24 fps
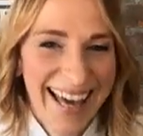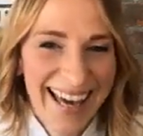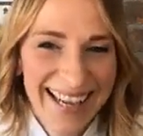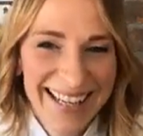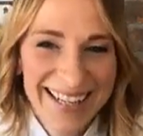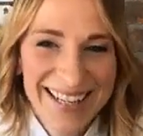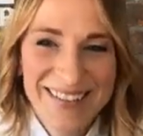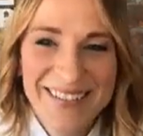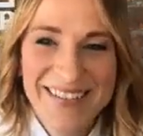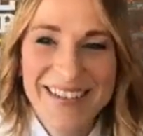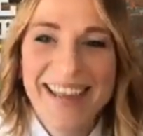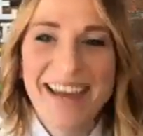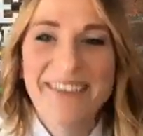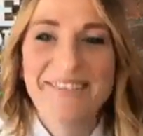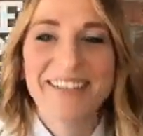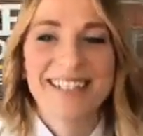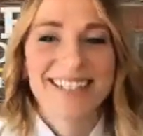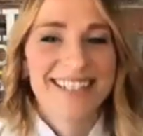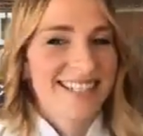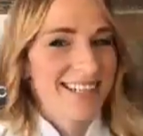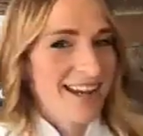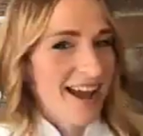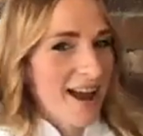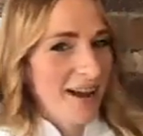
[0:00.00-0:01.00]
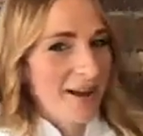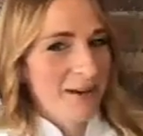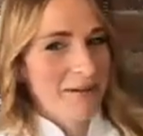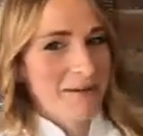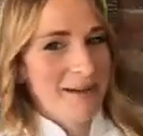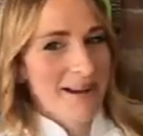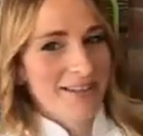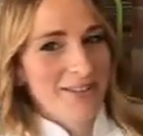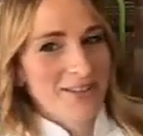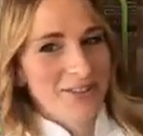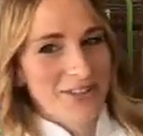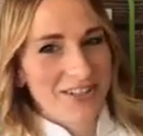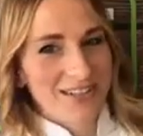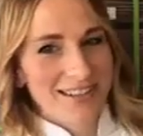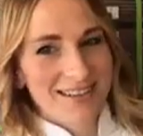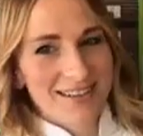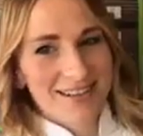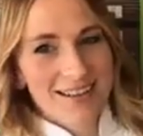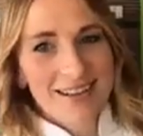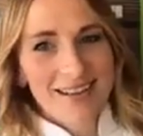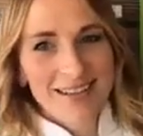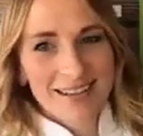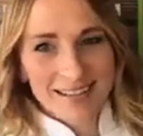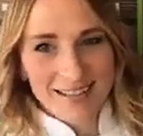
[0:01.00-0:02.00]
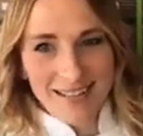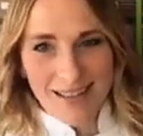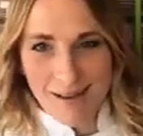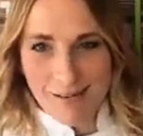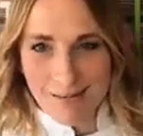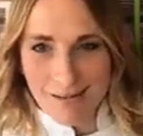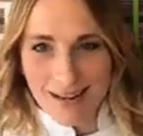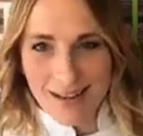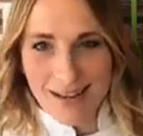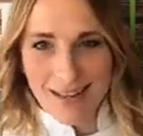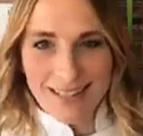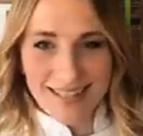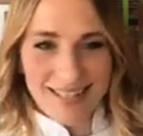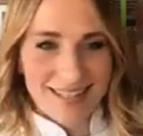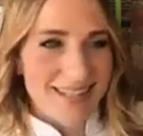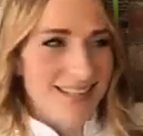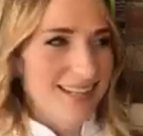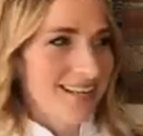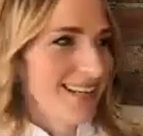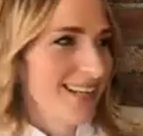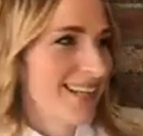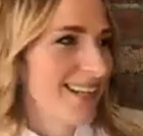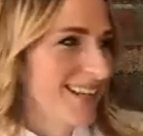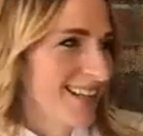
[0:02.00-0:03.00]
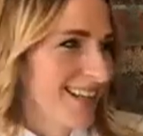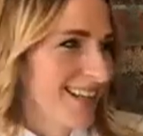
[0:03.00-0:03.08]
Do we have a stock question? Is that what I see?